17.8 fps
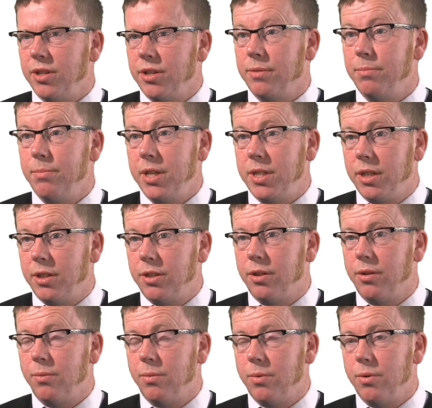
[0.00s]
is admitted to
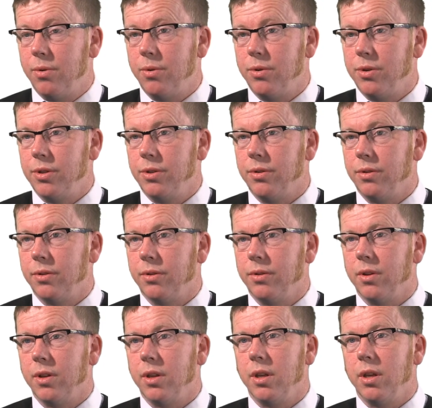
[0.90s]
the ward,
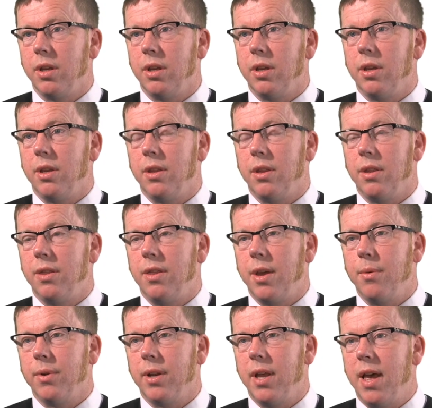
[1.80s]

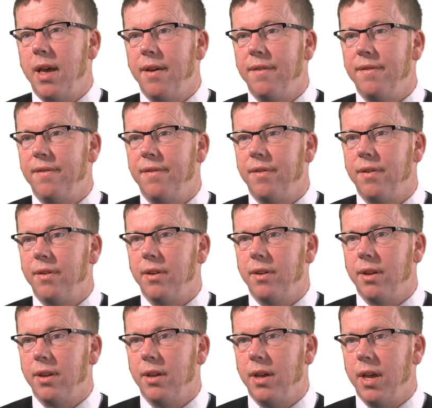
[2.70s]
they will have
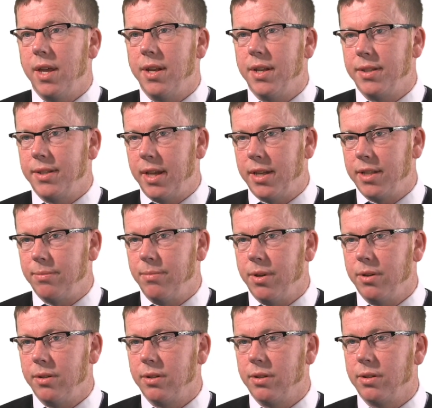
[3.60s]
an
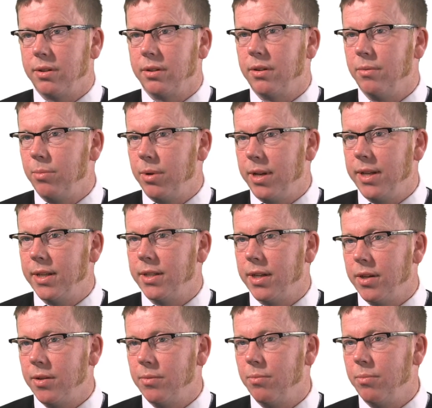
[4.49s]
assessment
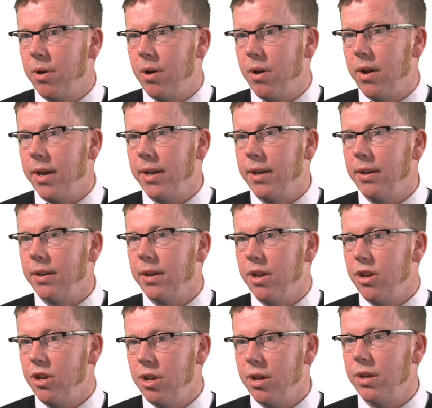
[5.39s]
completed by
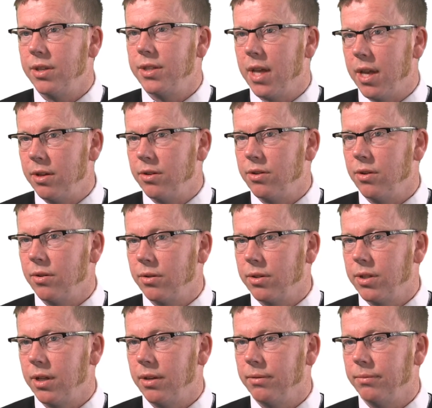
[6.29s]
a nurse and a
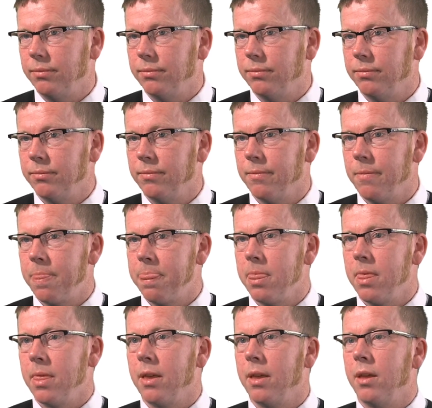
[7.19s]
doctor.
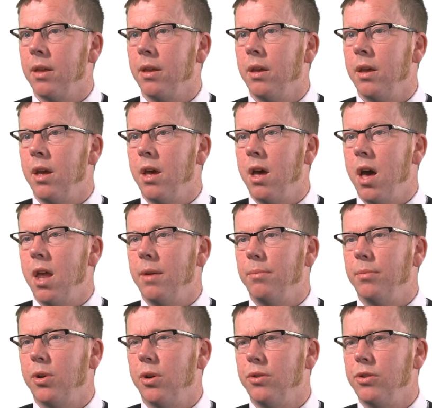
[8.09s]
And
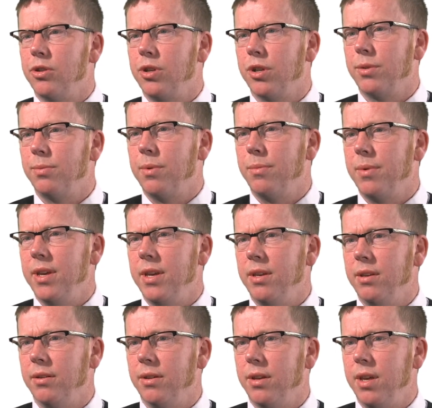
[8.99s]
I'm conscious when
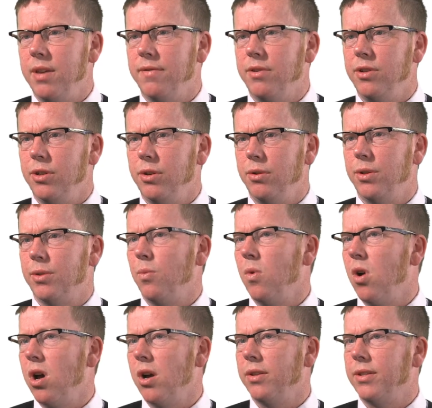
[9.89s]
we even use
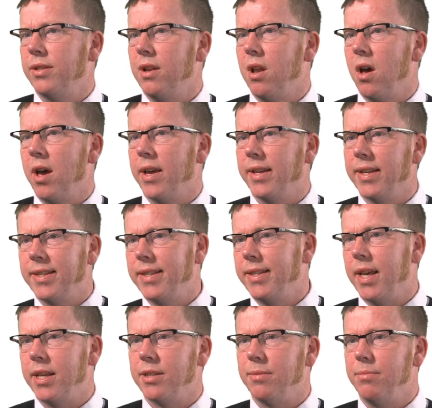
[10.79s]
words like
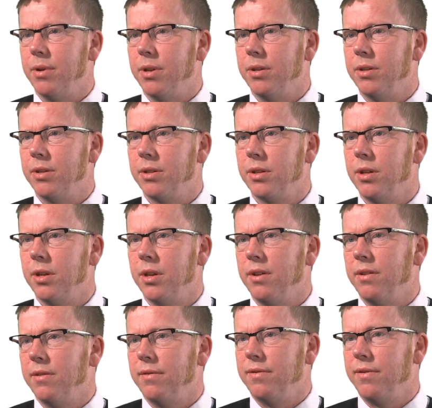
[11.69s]
assessment,
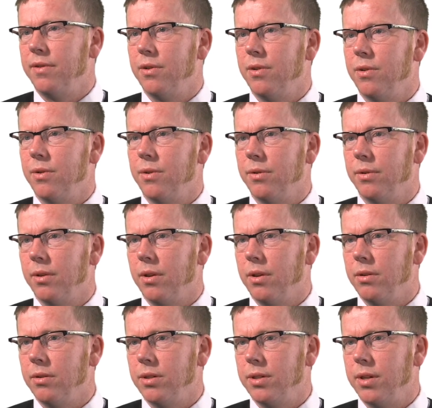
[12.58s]
for
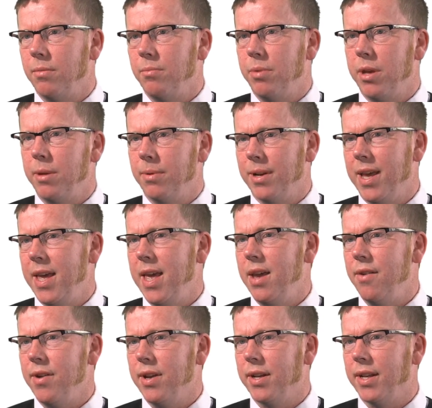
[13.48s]
some people
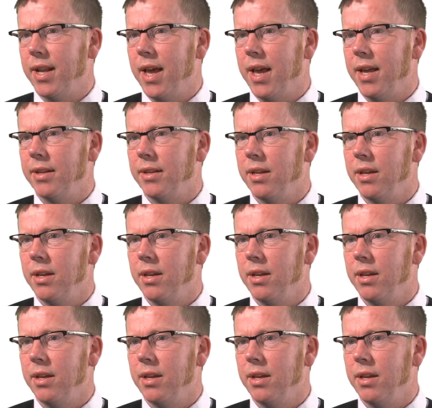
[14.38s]
hearing that,